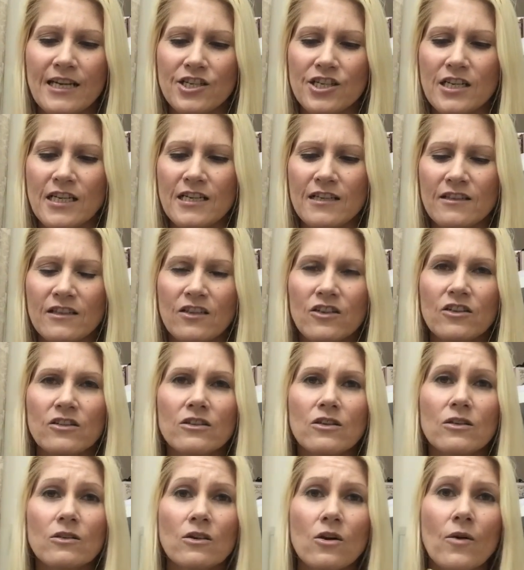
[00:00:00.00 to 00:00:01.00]
actually, and it got
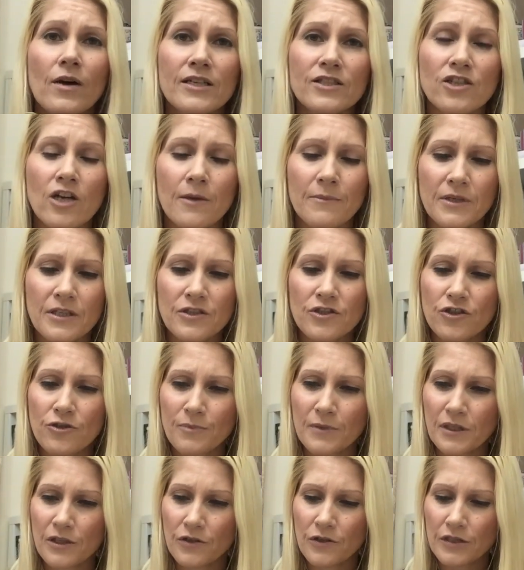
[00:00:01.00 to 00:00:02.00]
quite time
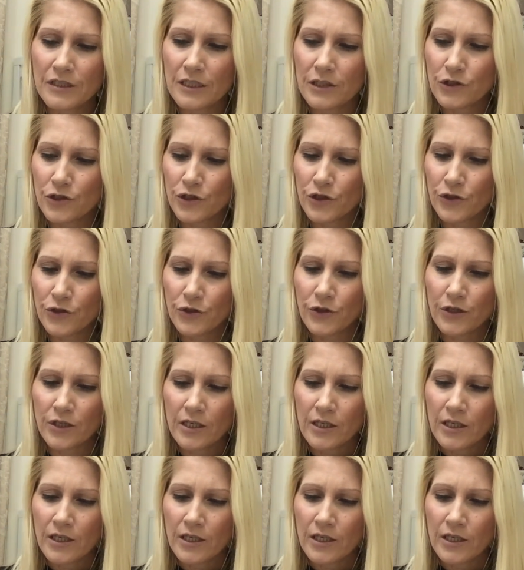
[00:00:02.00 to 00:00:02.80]
consuming using 2.